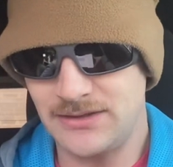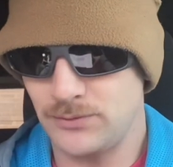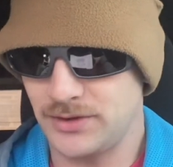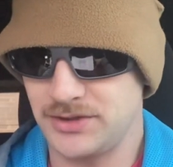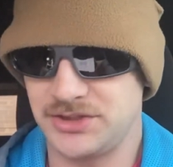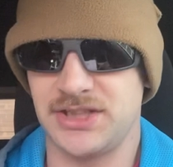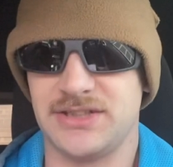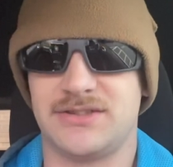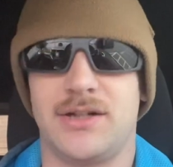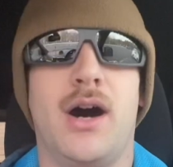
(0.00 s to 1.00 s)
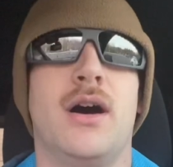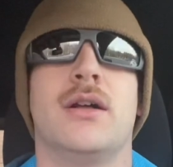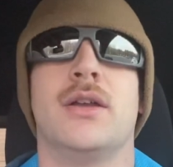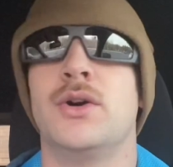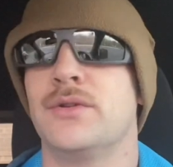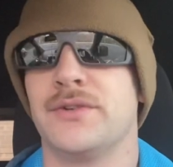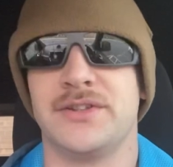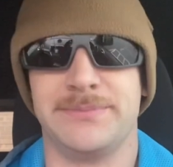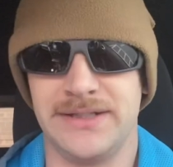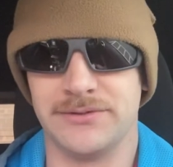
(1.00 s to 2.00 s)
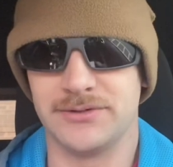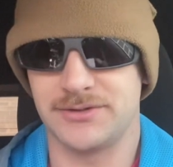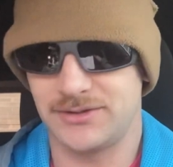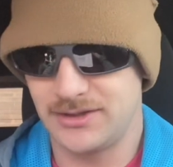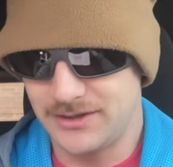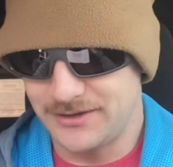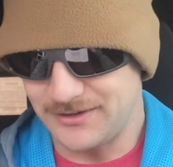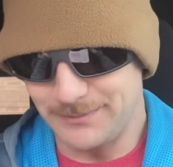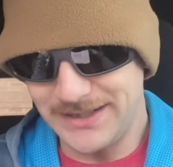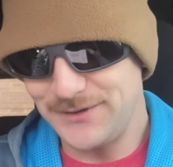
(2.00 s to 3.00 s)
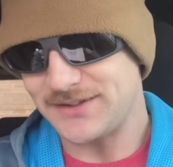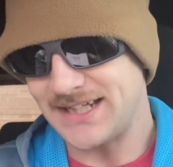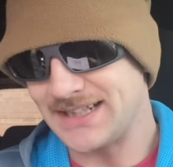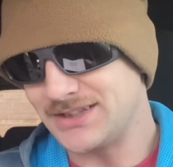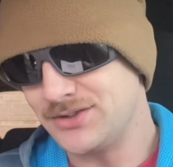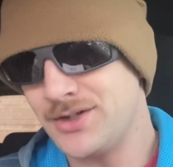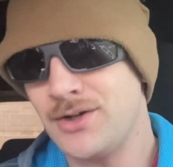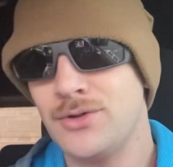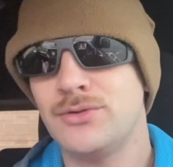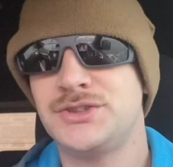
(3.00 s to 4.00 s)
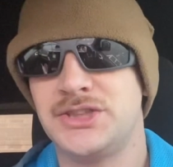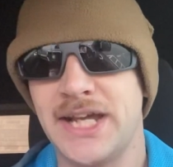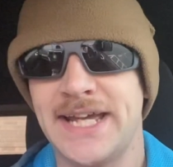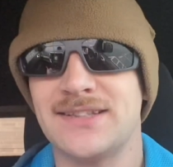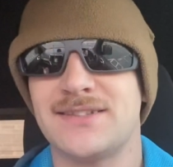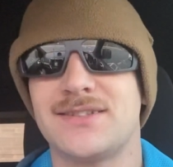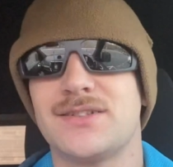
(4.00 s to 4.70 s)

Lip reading: were just all over the Beavers. The Beavs had no chance